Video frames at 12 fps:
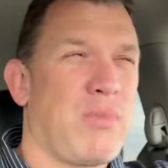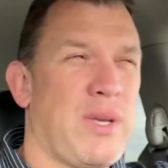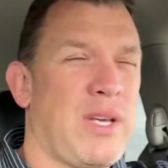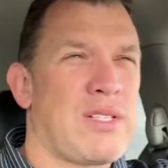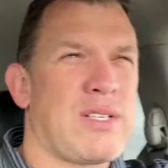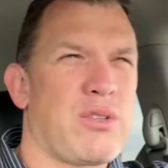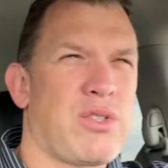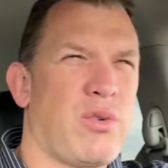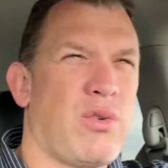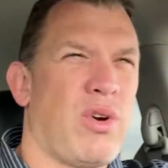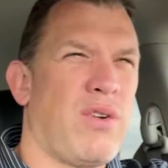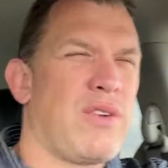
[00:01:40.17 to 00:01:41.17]
because I was so
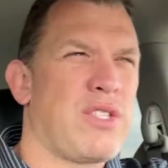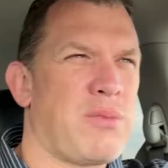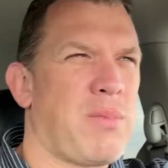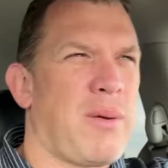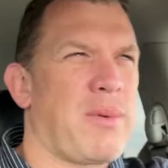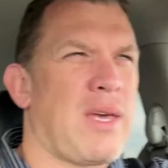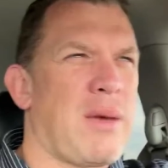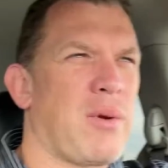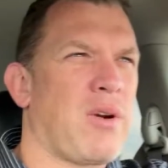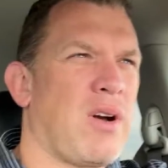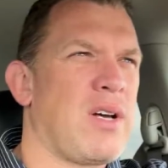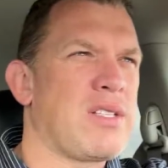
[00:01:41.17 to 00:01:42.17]
nervous, it probably came
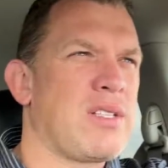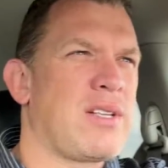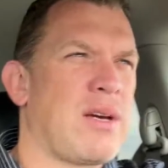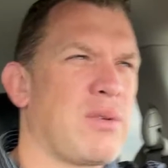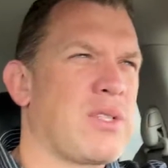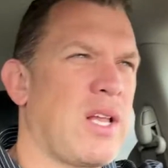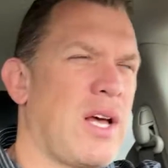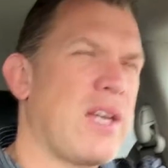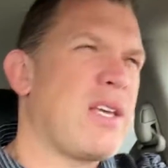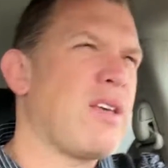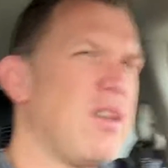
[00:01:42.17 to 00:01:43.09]
across as I was lying,